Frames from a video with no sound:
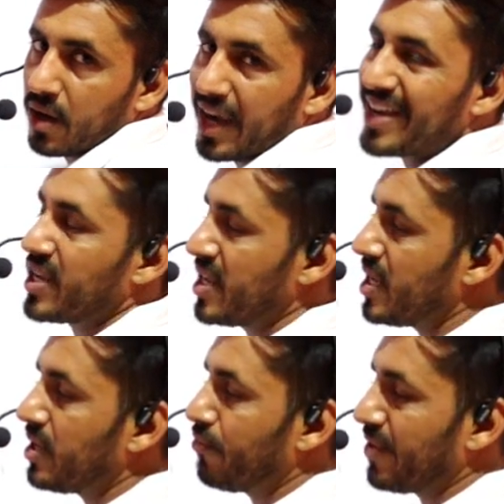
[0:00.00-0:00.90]

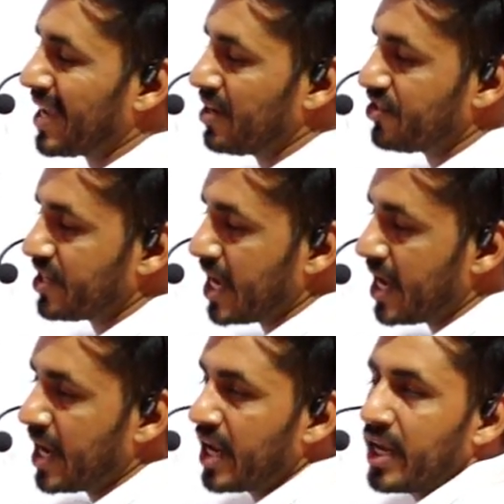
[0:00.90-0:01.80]
i.e., we can
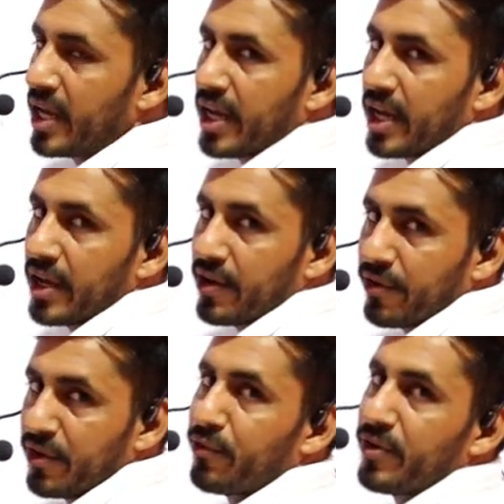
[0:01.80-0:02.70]
say
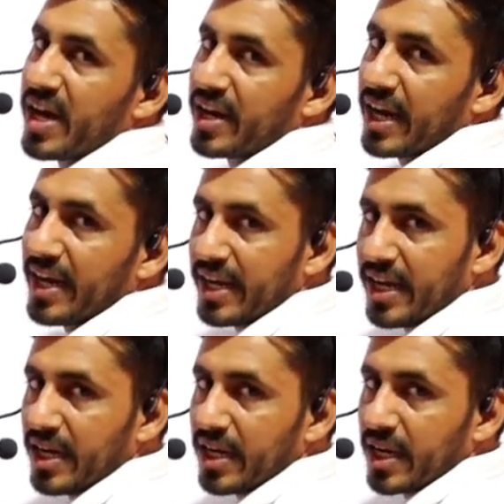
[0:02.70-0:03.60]
if we are
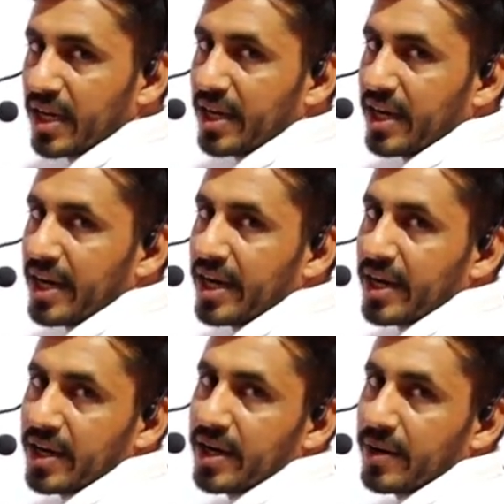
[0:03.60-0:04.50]
getting
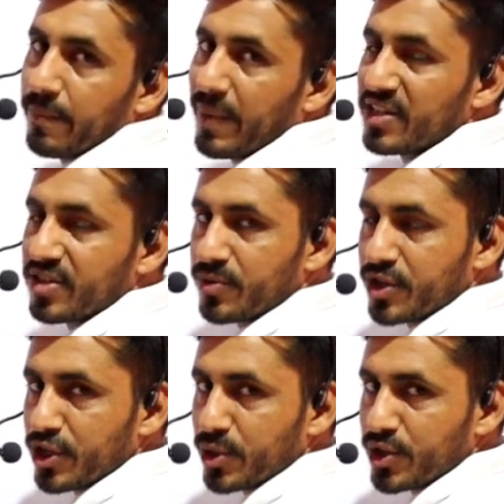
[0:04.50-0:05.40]
by
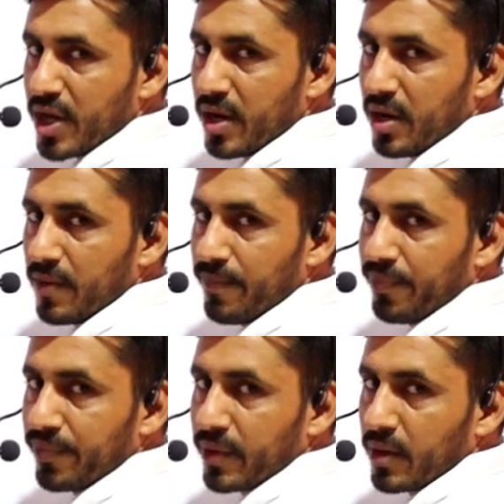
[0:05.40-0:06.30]
substitution
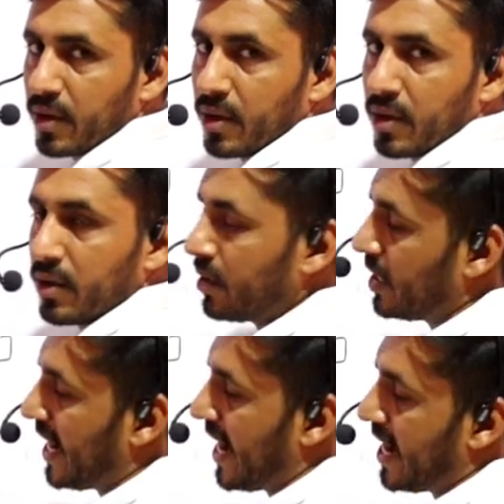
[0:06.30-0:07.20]

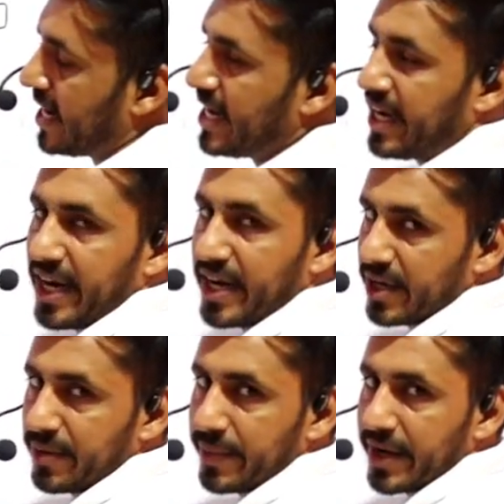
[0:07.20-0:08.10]
any
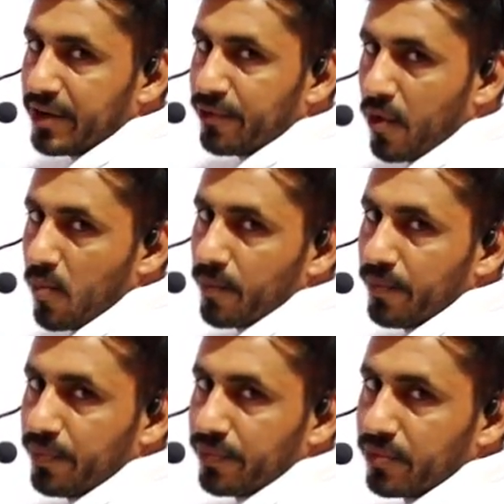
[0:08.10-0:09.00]
indeterminate form,
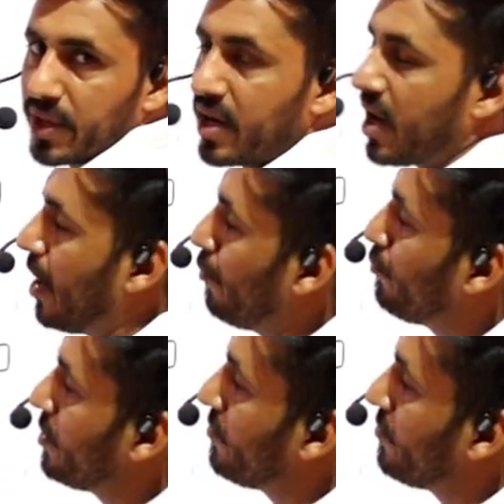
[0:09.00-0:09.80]
then how we